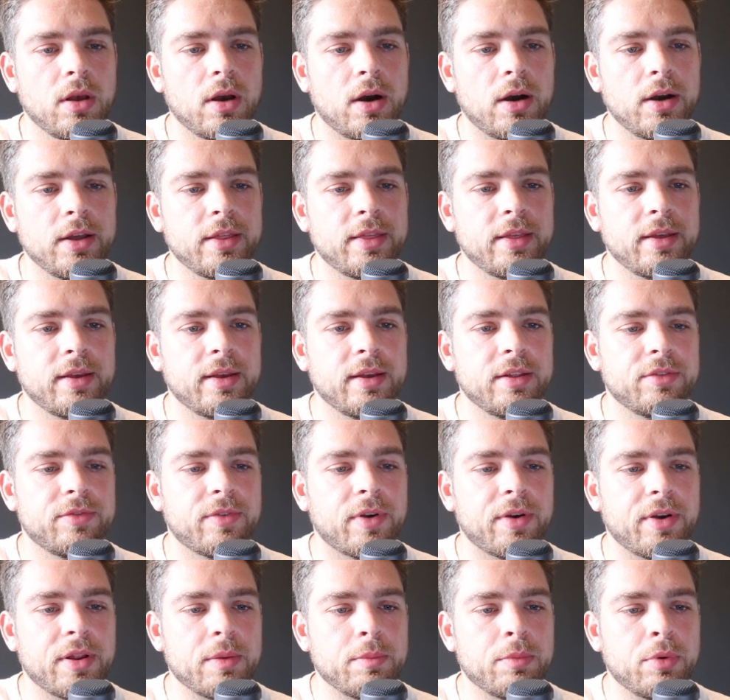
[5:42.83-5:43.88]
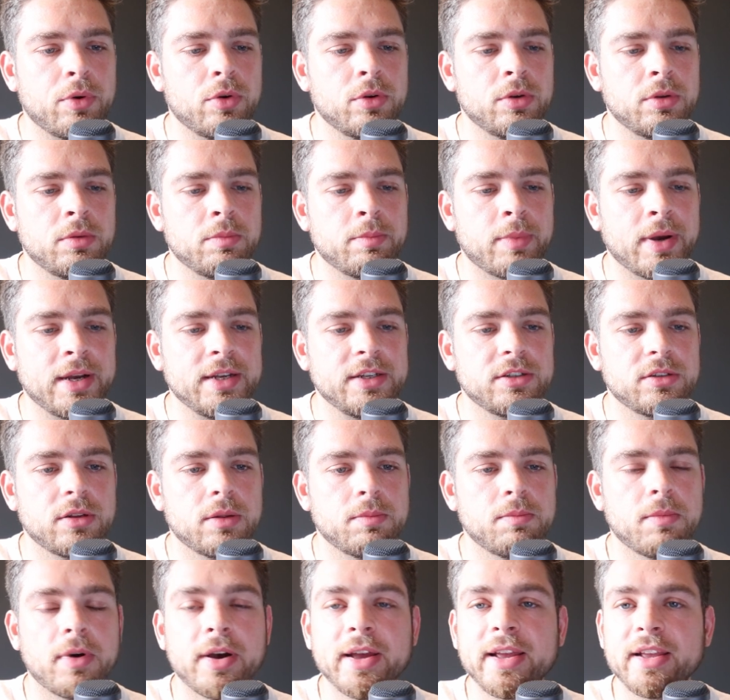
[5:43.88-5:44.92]
I think it's very important based
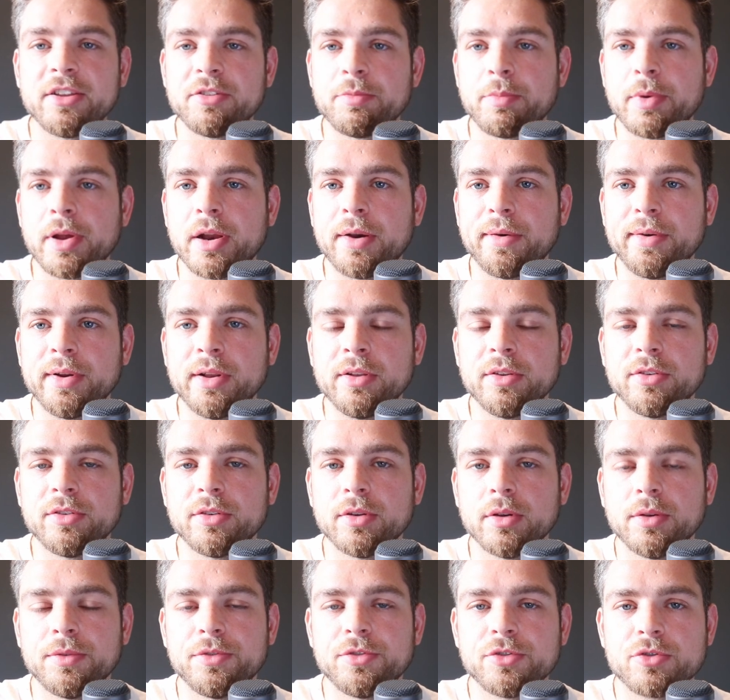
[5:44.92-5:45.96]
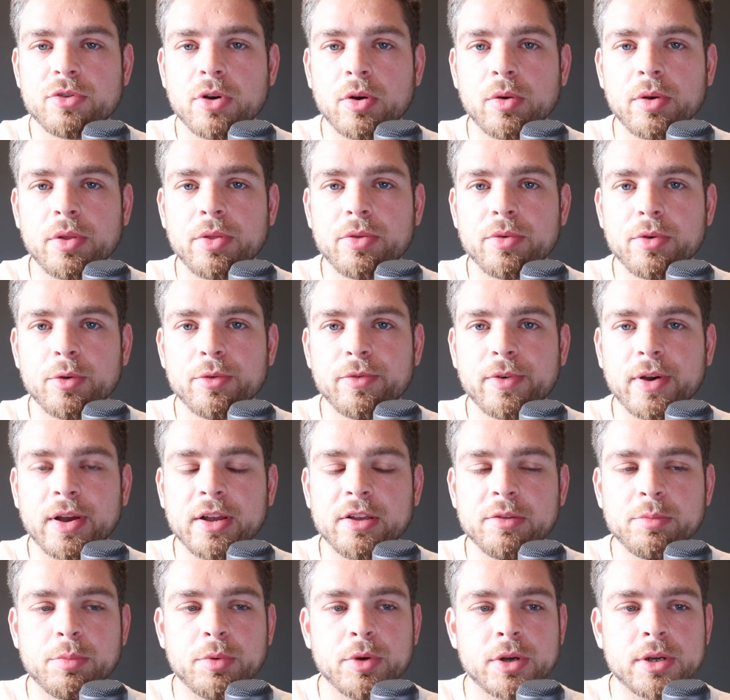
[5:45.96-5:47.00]
on my experience of scrolling through
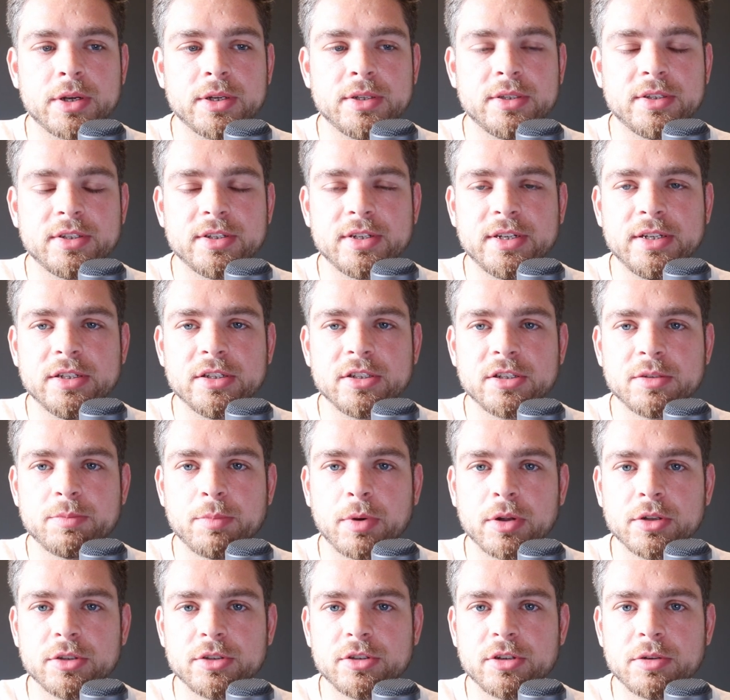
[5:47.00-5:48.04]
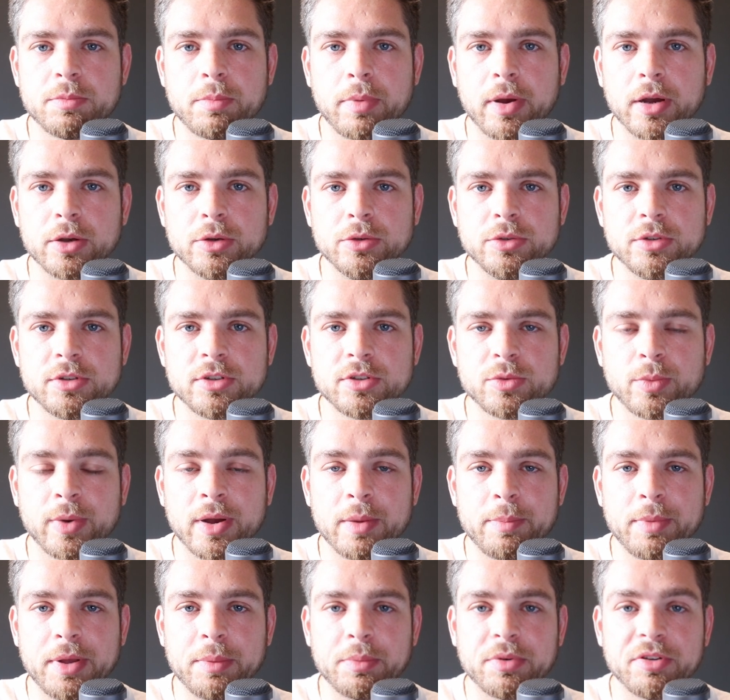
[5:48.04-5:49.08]
Facebook and seeing sponsored posts
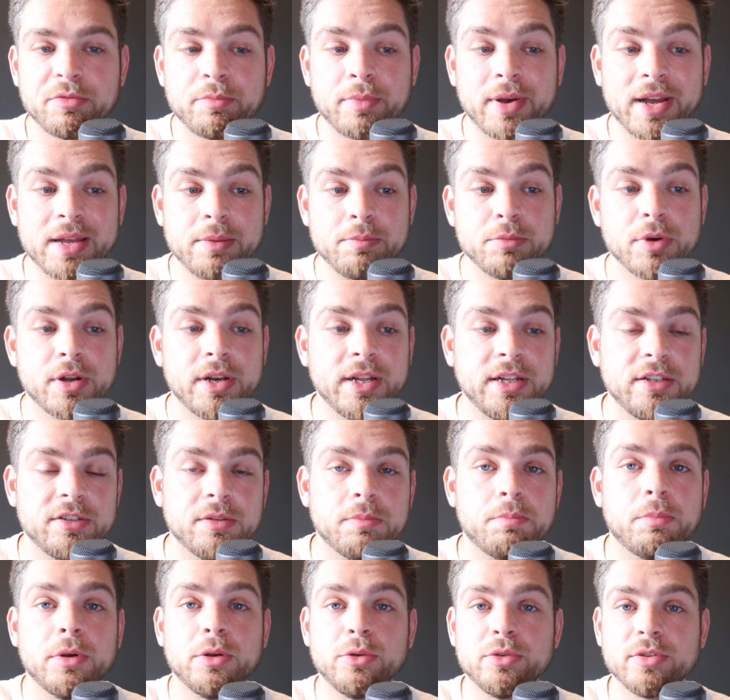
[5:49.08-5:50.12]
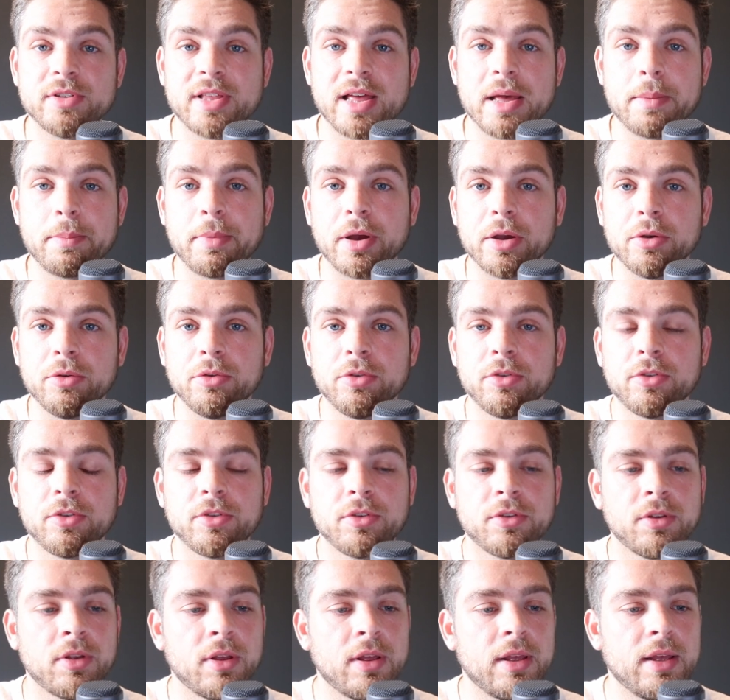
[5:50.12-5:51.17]
where people have paid money to boost their
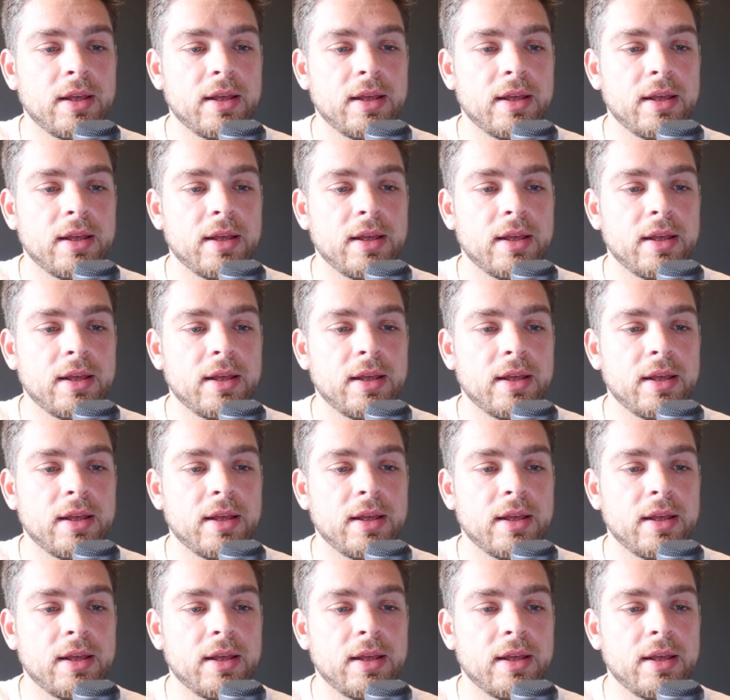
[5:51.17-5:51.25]
posts.